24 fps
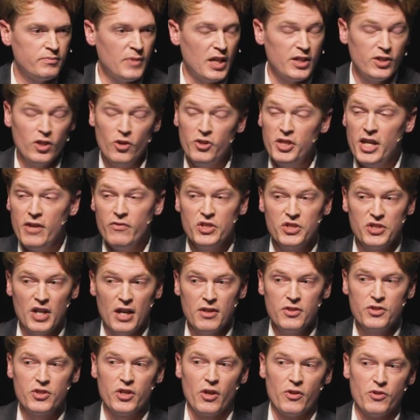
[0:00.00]
And it only ever
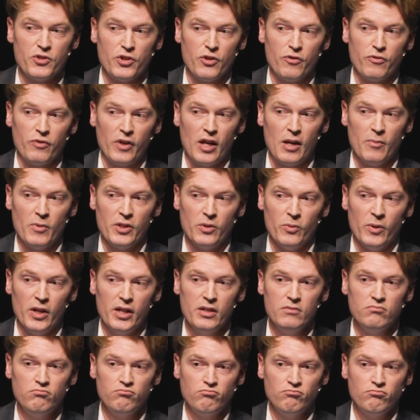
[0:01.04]
does go so far, by the way.